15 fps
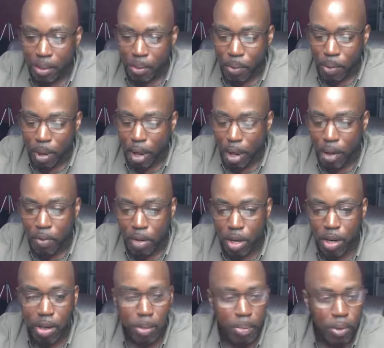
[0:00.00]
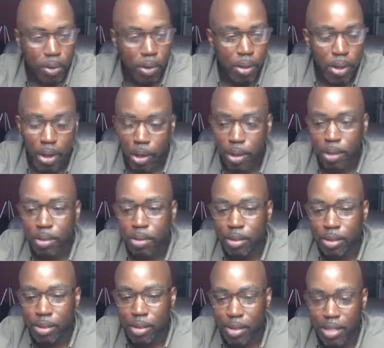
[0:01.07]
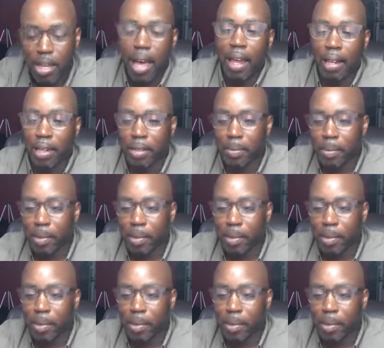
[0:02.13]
will have cum on her salad.